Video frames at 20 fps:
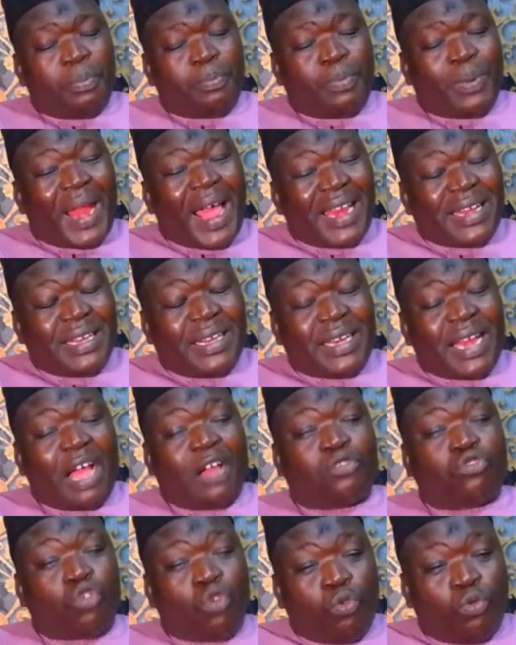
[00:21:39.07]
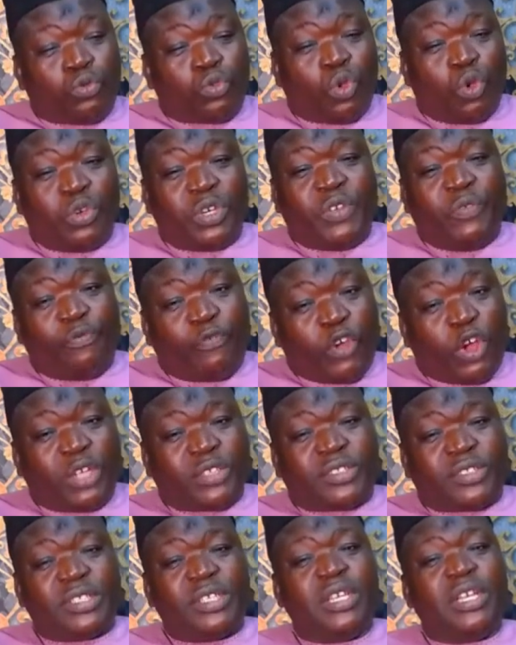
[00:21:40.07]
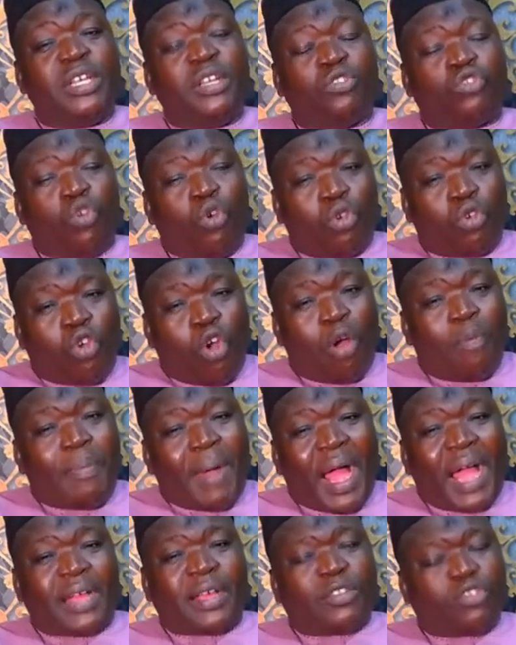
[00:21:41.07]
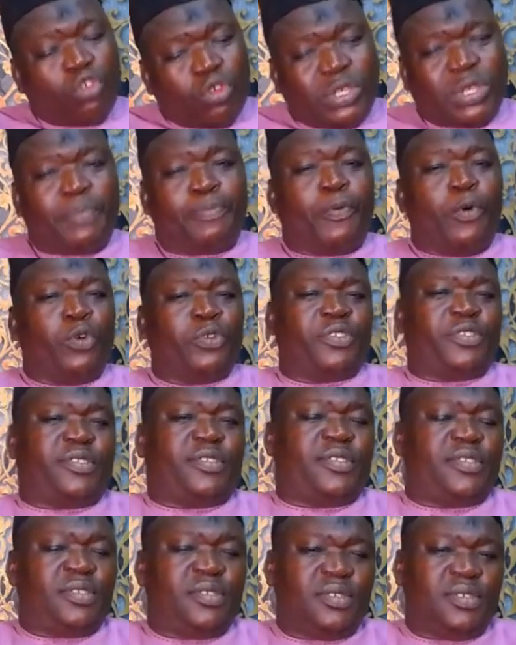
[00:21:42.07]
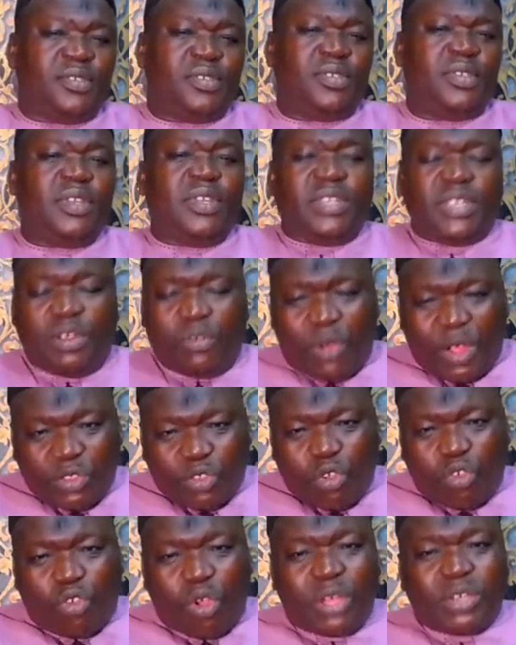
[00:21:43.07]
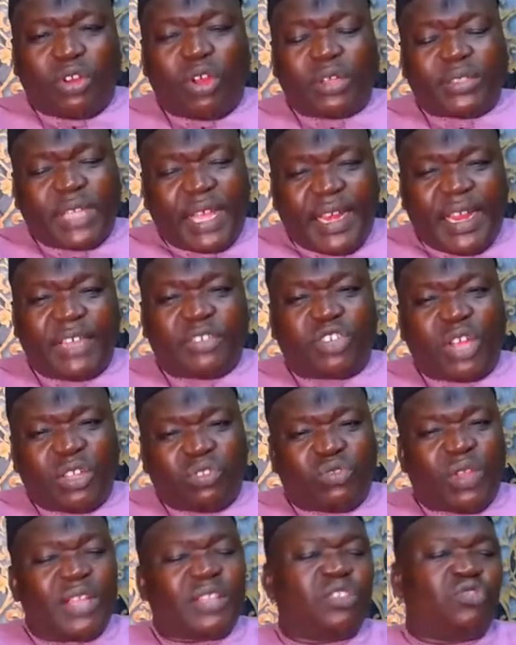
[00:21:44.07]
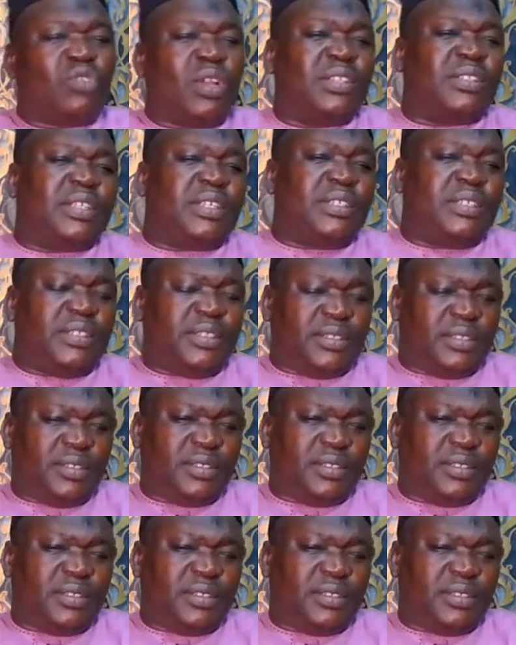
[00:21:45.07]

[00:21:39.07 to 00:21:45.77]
planning now to revolt, to go back to the post. They want to conduct election in 2023.